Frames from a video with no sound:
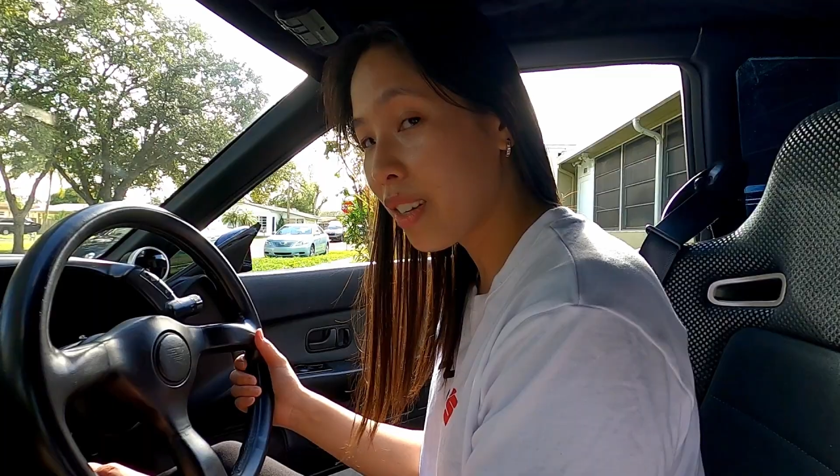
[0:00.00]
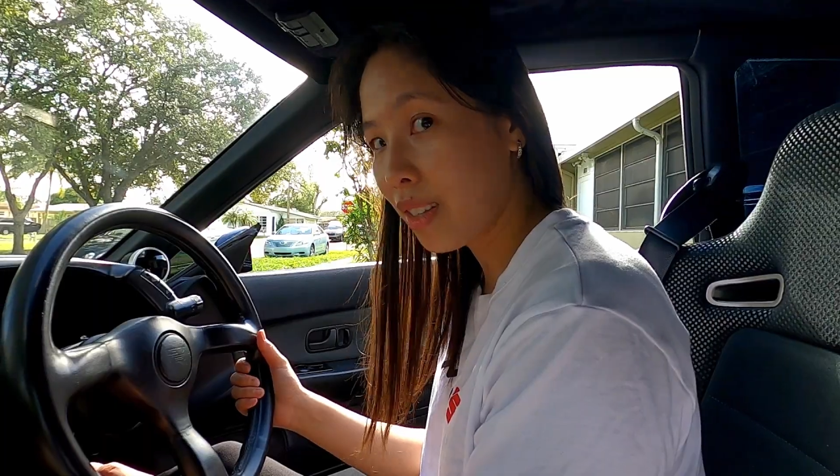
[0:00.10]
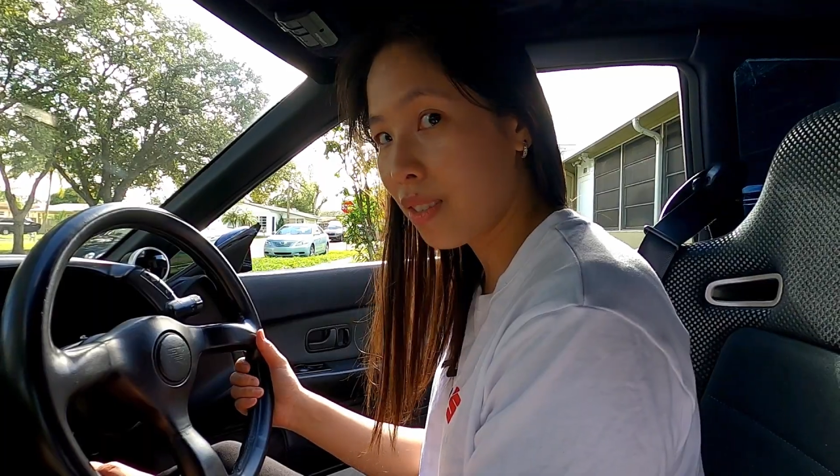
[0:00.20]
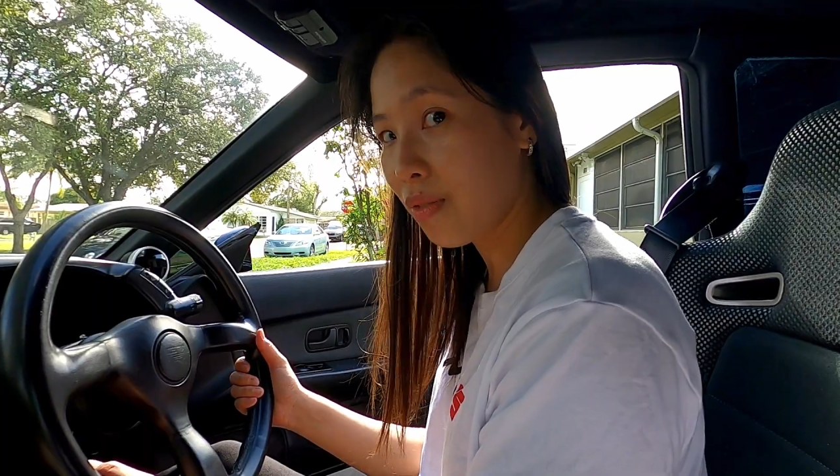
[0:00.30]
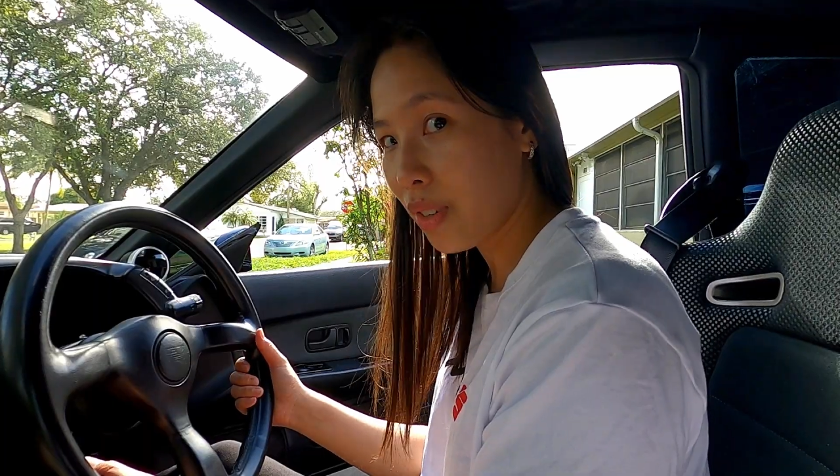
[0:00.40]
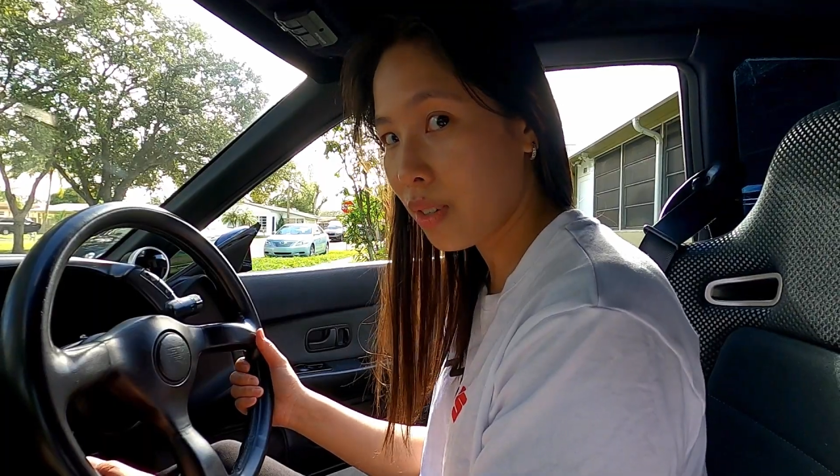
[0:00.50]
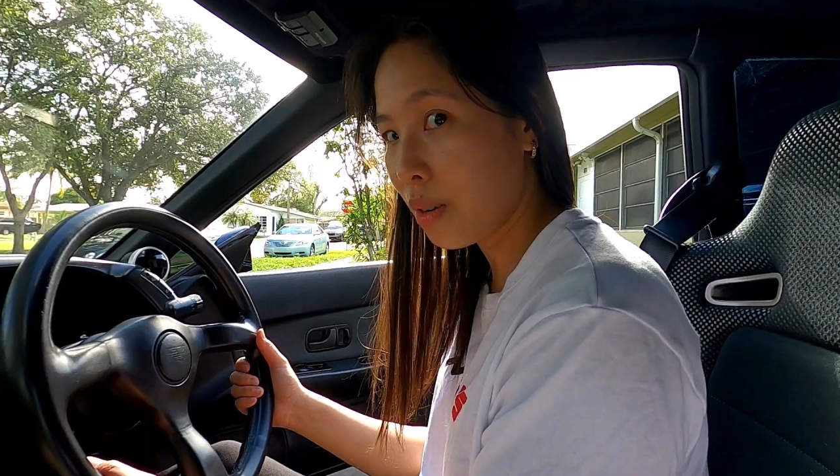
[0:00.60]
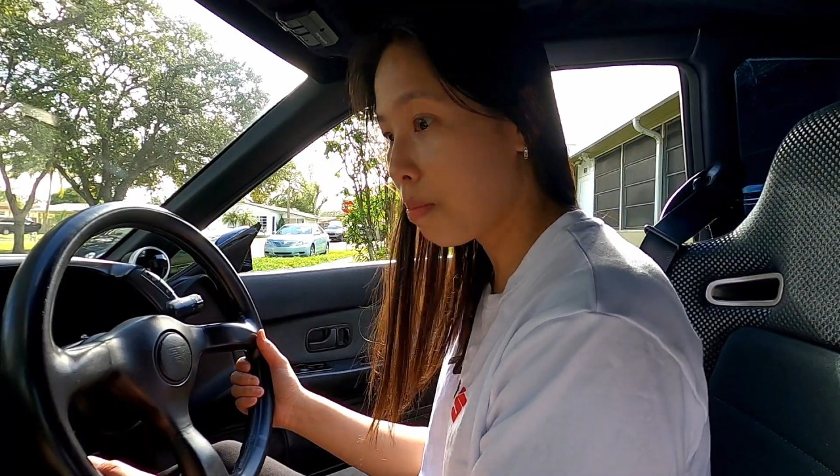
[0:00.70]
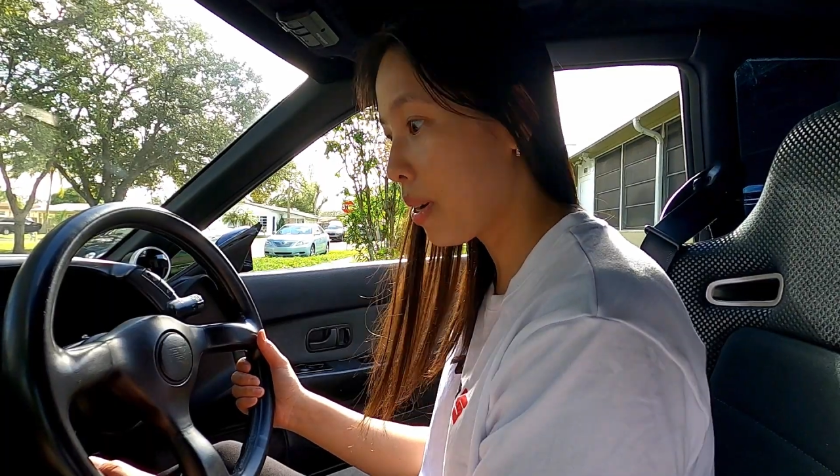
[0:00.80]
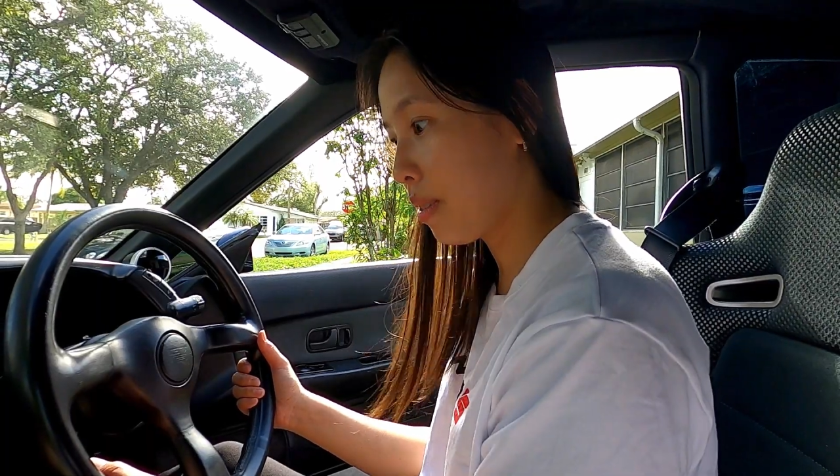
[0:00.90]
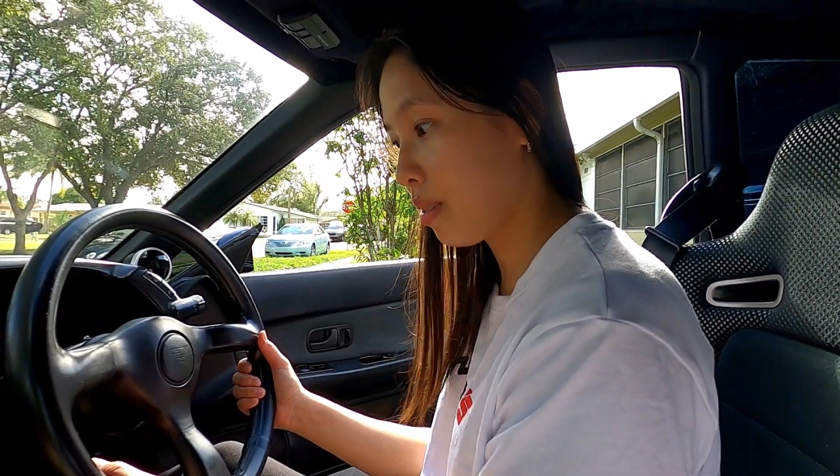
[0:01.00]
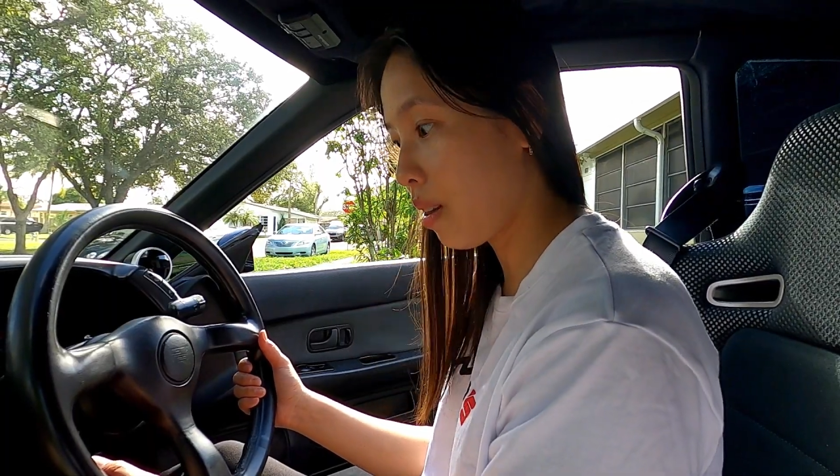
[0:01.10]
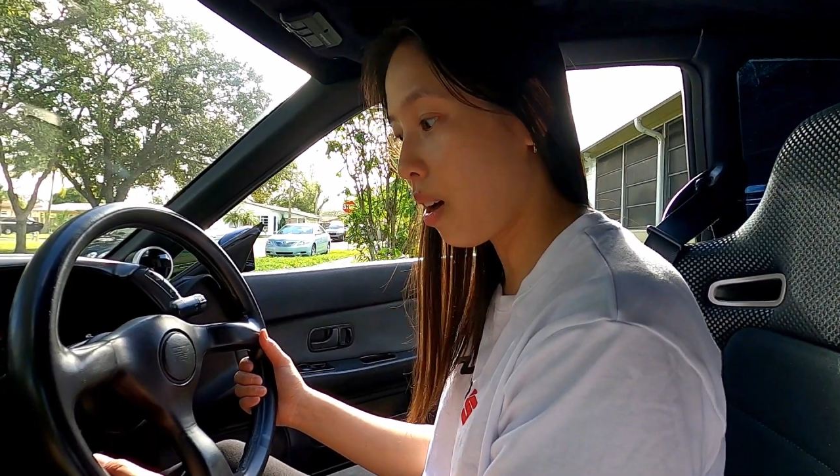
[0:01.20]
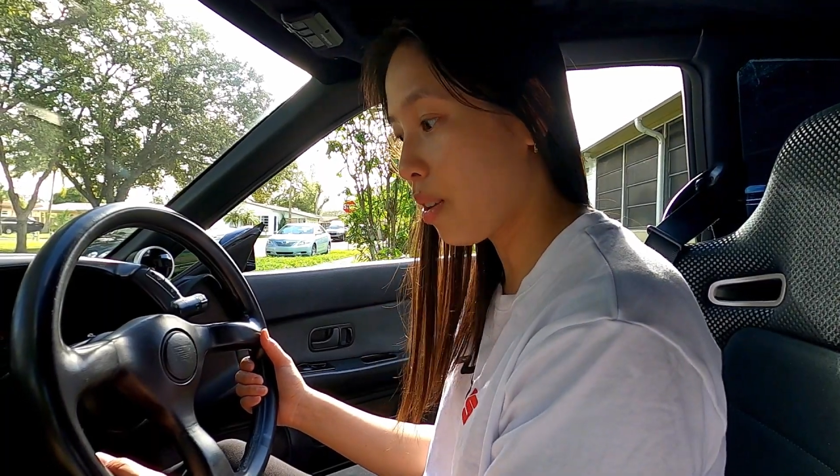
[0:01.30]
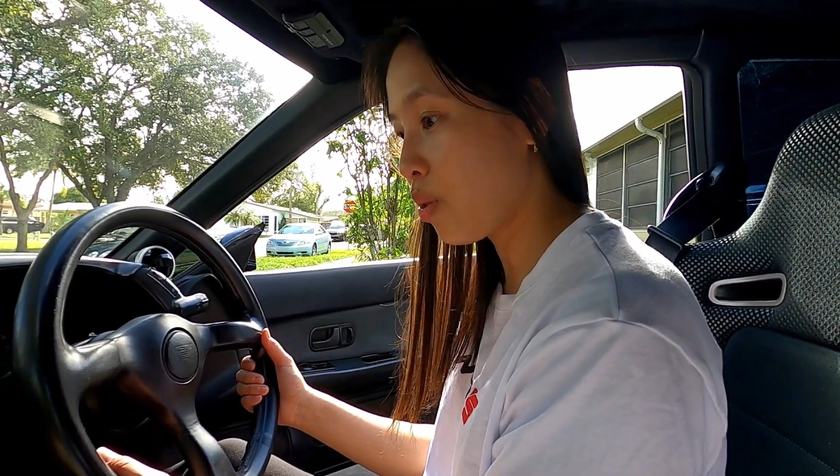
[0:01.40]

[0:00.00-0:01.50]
it's sufficient, but it's not.